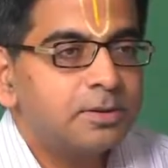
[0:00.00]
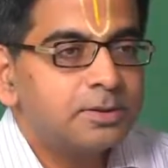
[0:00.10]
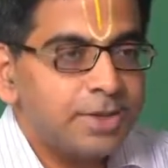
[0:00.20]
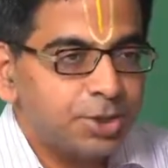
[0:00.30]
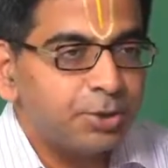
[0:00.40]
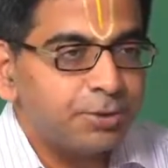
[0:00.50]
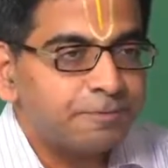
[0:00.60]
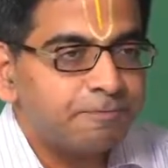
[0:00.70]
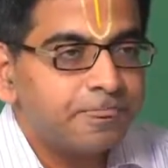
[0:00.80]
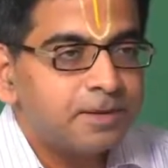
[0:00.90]
Secure.
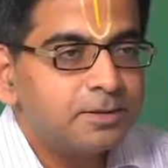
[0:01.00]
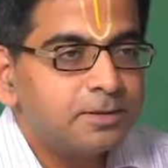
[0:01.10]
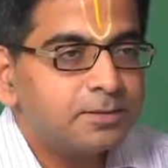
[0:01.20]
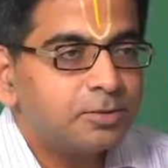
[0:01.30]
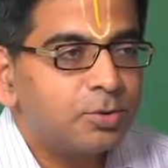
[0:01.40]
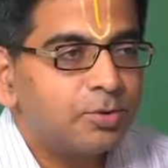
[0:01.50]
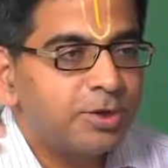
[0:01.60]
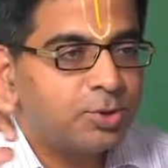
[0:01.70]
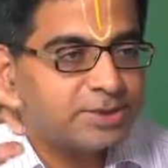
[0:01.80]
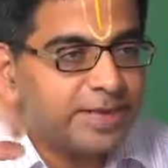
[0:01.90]
So, when
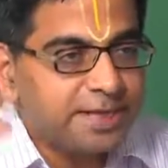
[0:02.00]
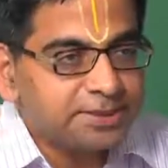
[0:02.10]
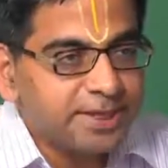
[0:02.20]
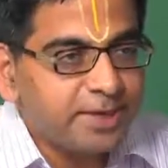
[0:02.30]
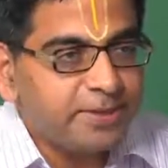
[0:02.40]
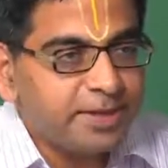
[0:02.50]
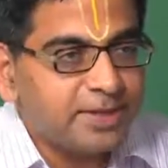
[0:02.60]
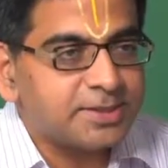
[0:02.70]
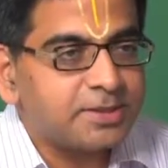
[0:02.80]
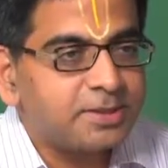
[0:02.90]
you say
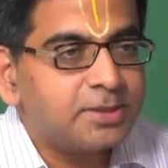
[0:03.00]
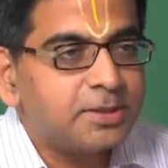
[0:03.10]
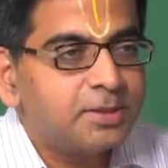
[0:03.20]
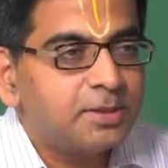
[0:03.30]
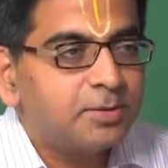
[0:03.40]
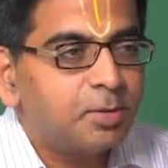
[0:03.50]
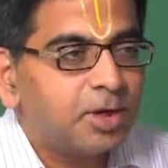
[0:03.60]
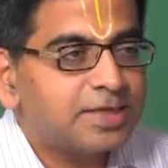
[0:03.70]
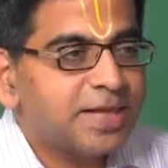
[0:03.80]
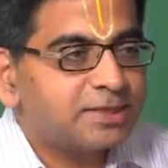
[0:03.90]
HTTPS,
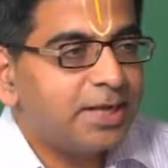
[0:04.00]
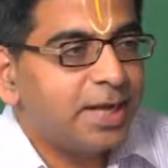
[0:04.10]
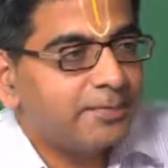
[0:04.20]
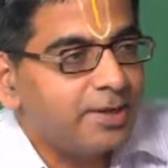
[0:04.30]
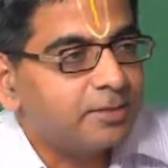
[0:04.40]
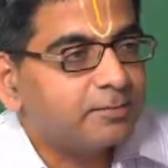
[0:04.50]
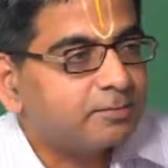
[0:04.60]
what is actually happening?